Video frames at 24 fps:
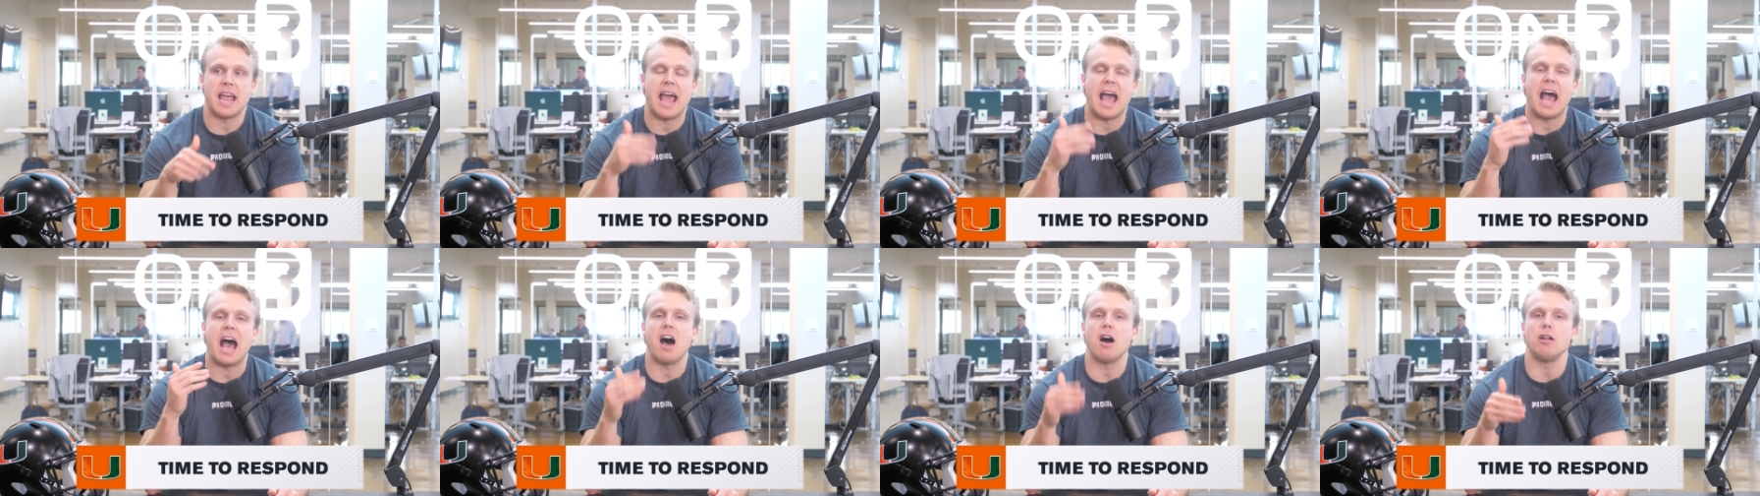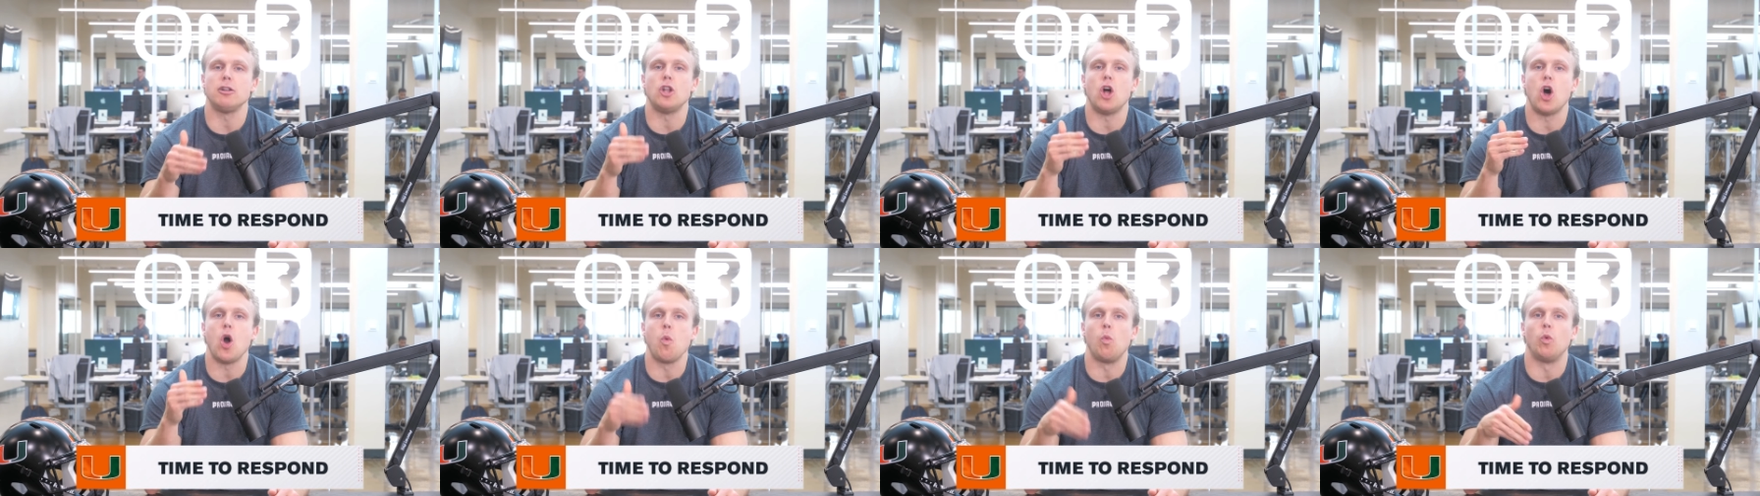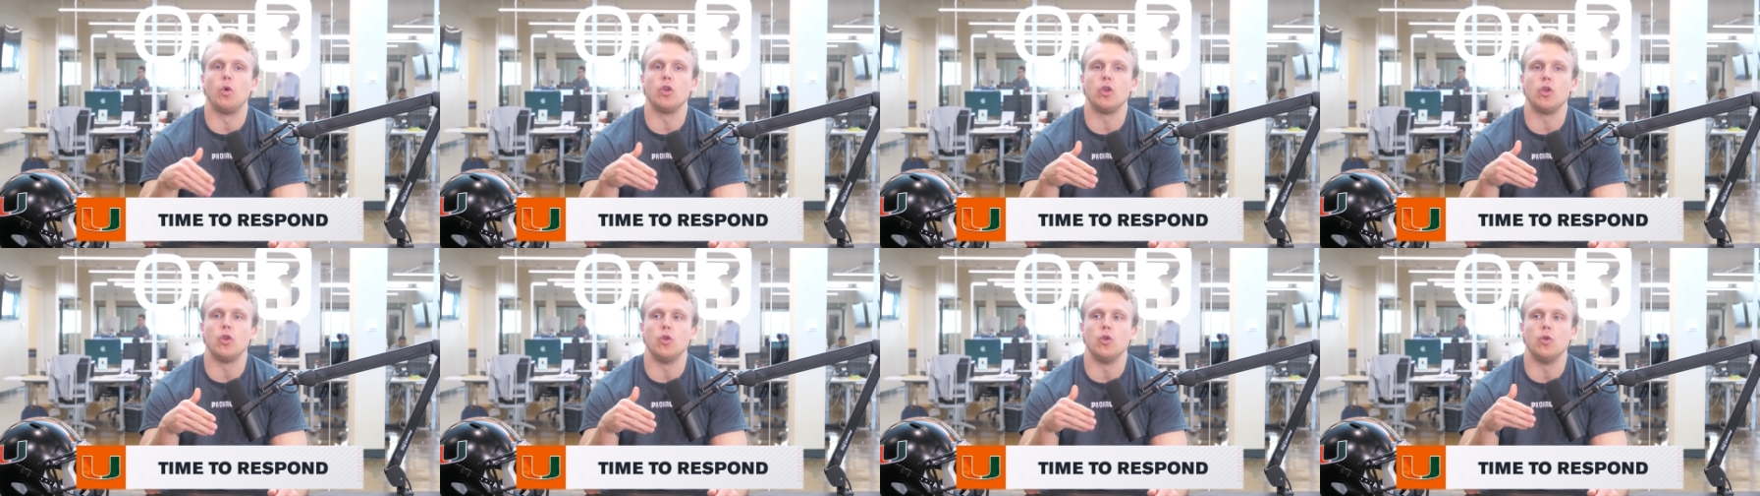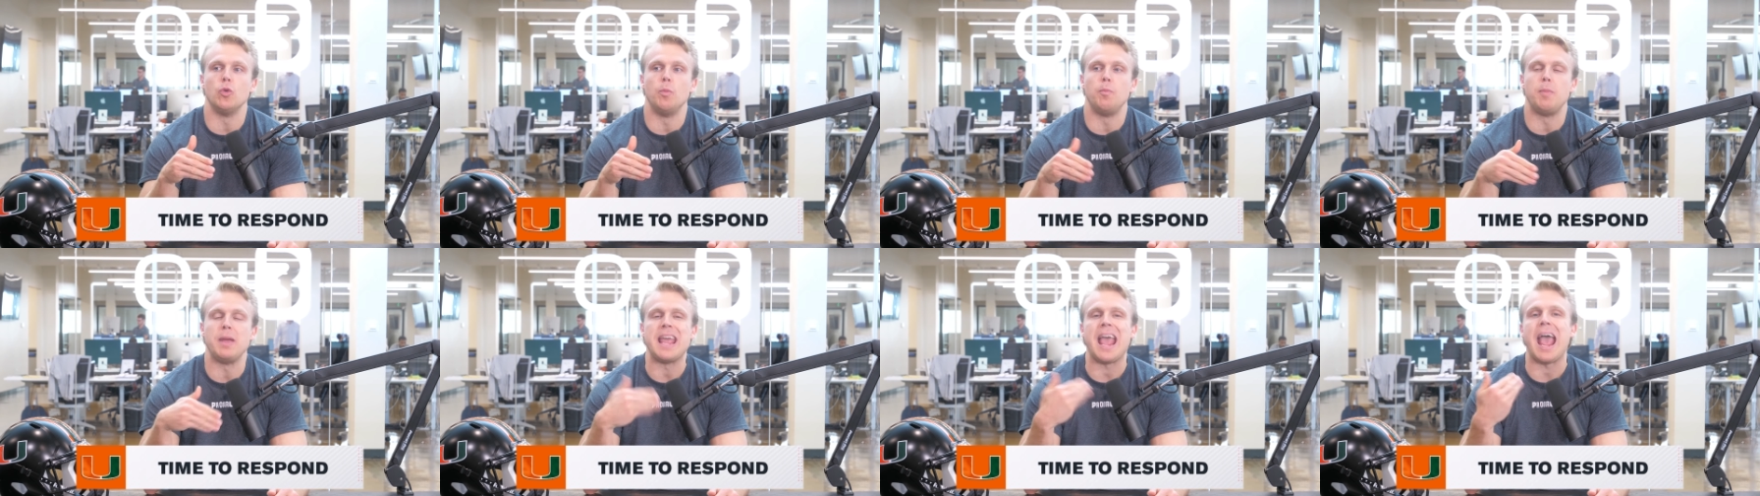how long will you
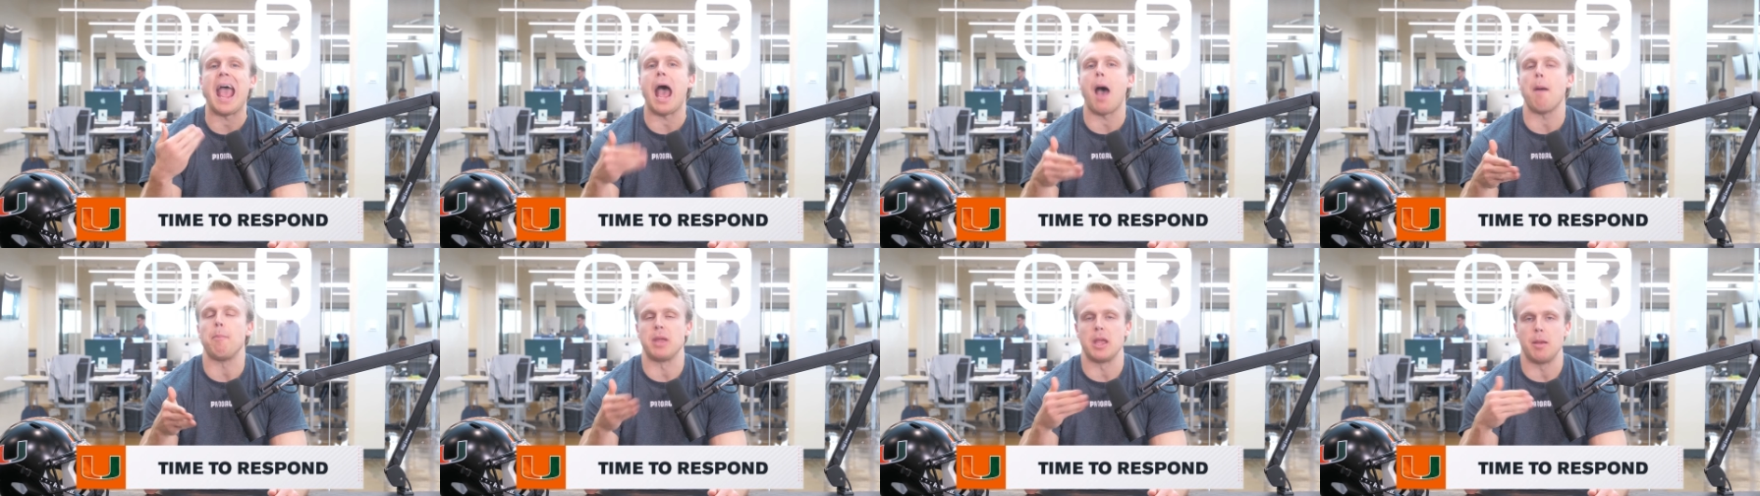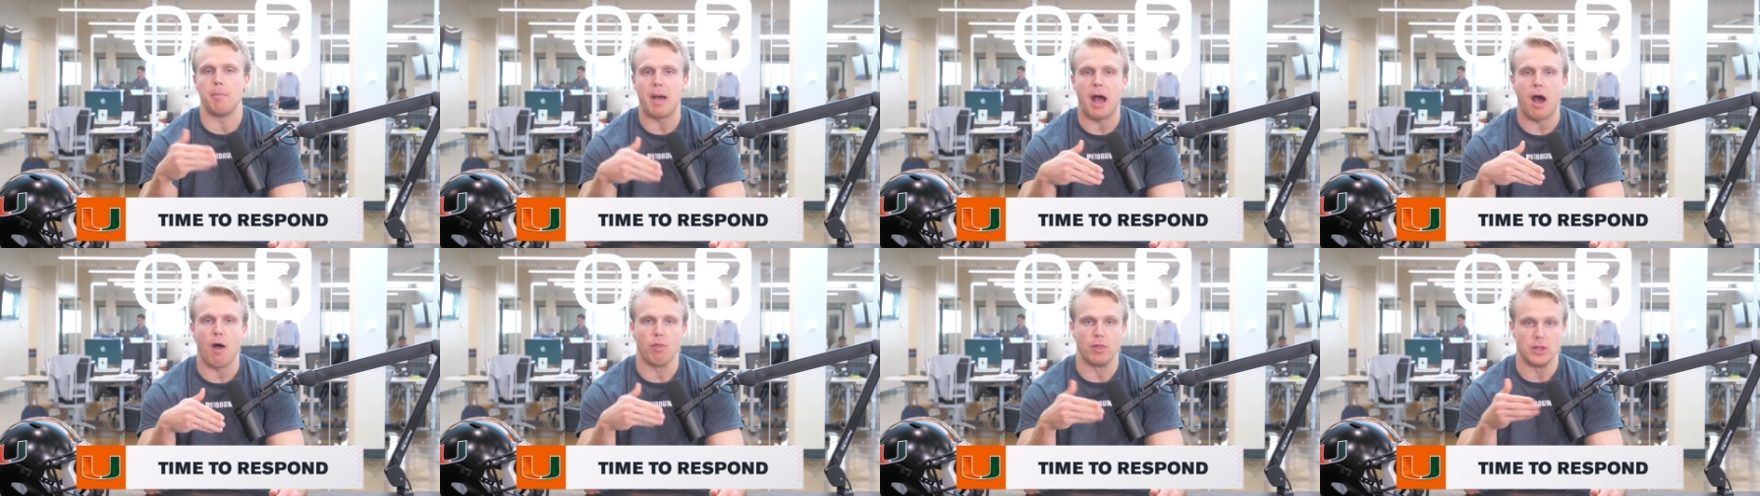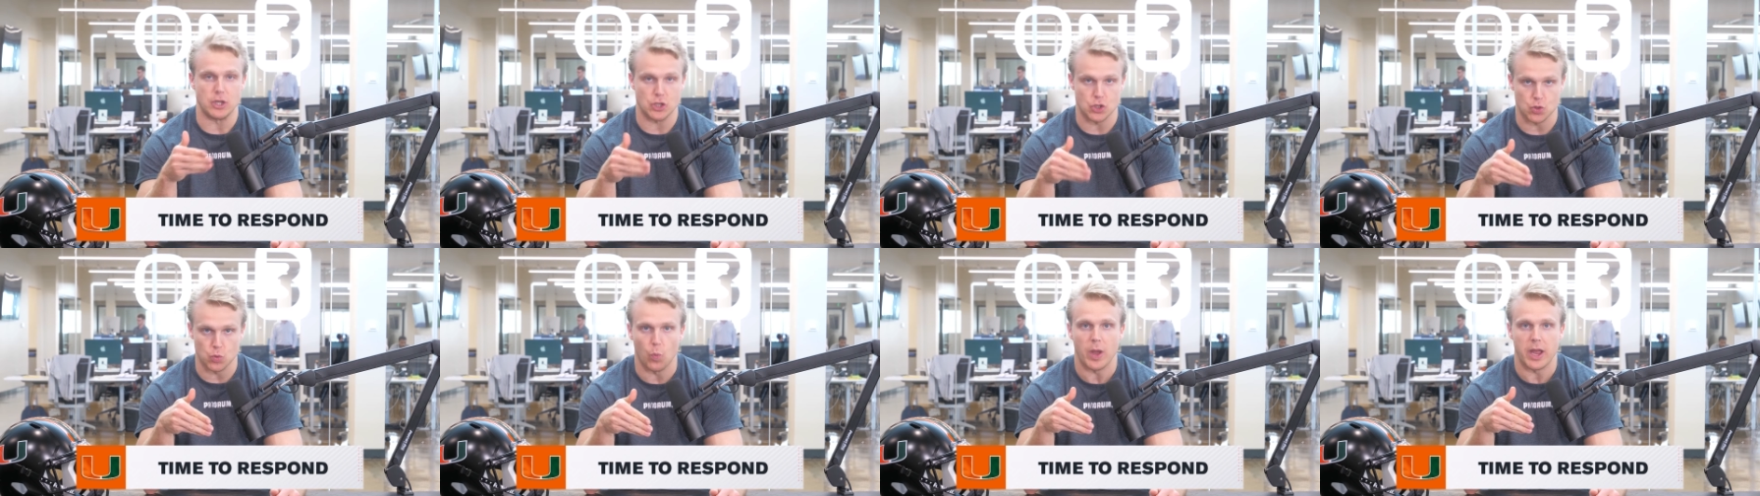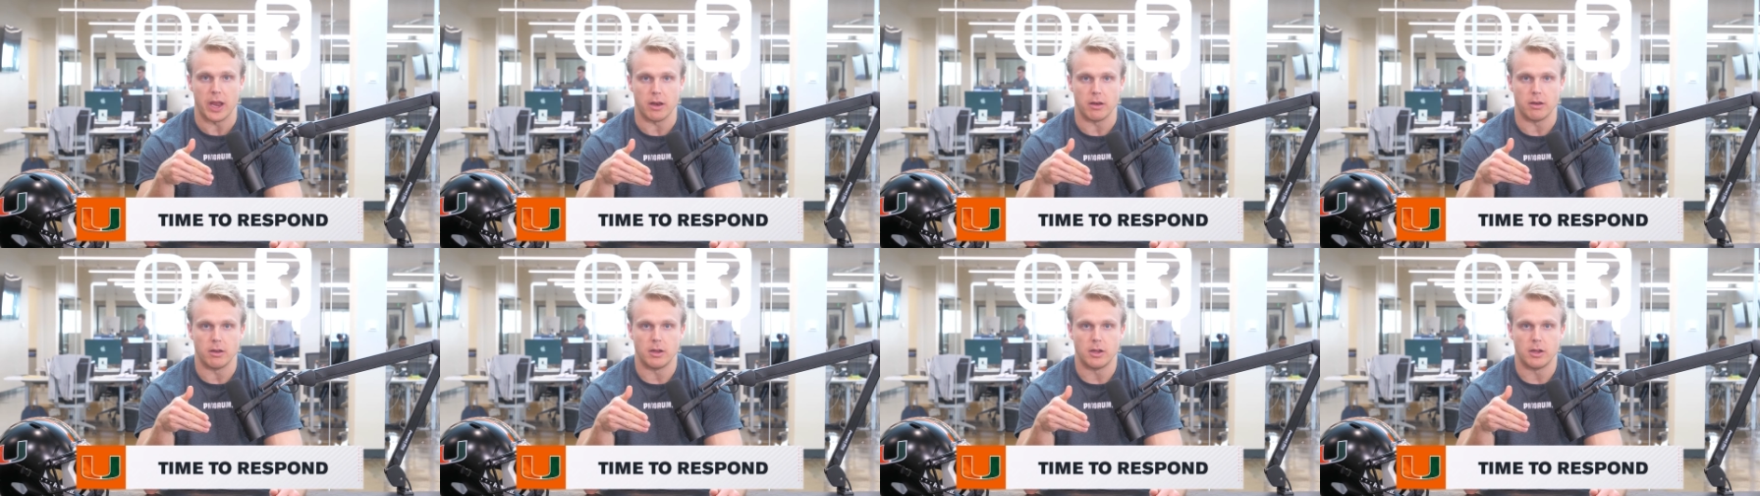be happy about this win?